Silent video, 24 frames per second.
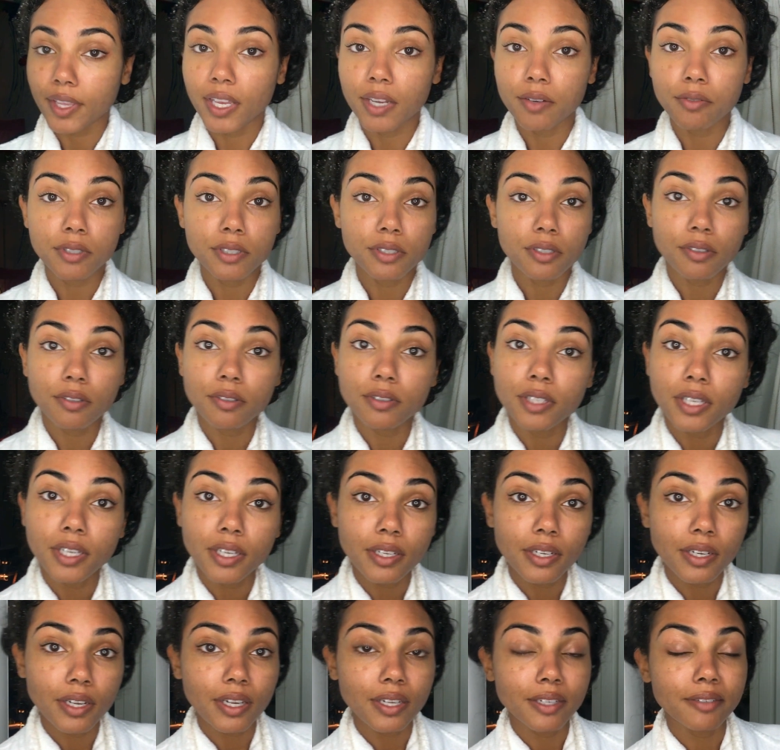Every single day
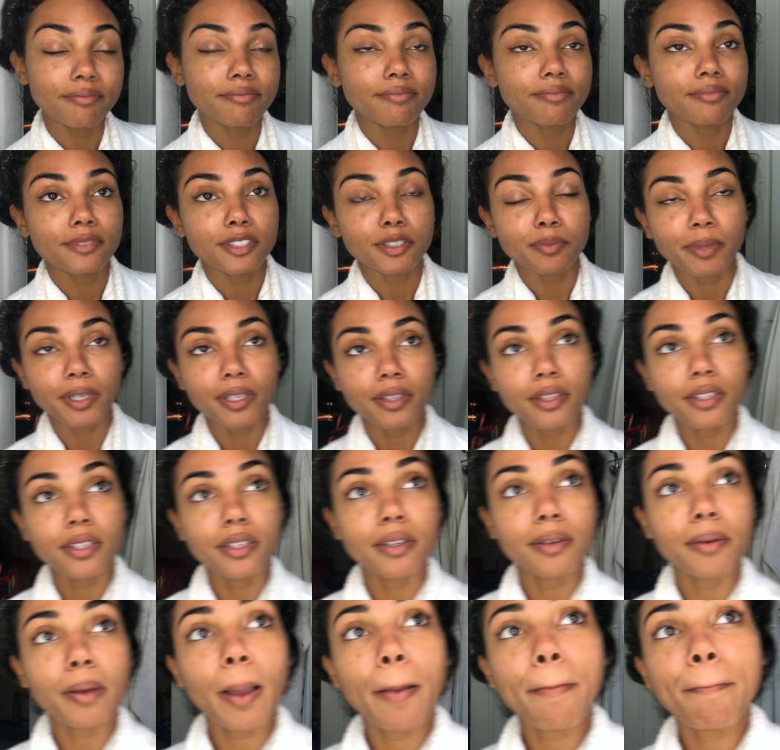and night. It's my
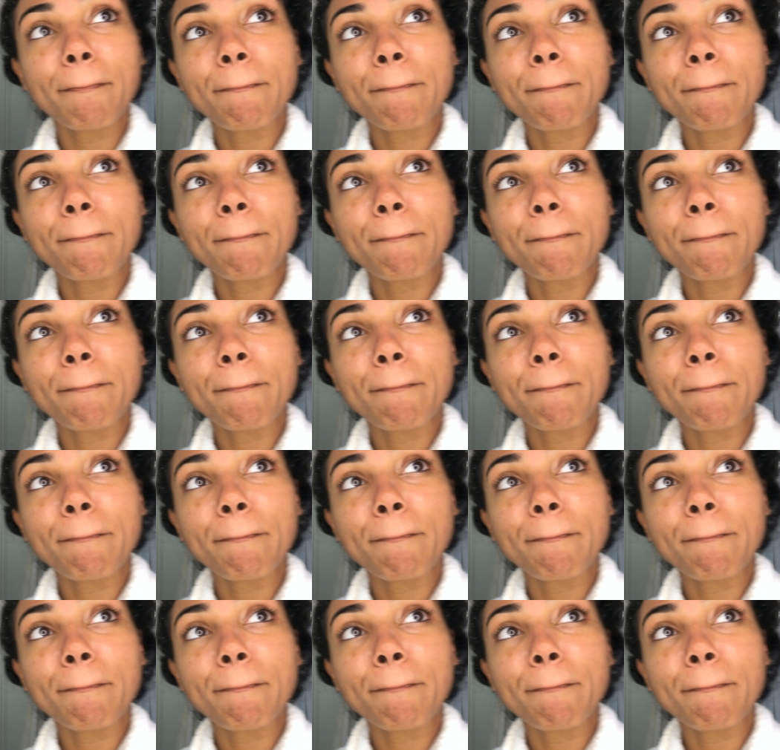thing.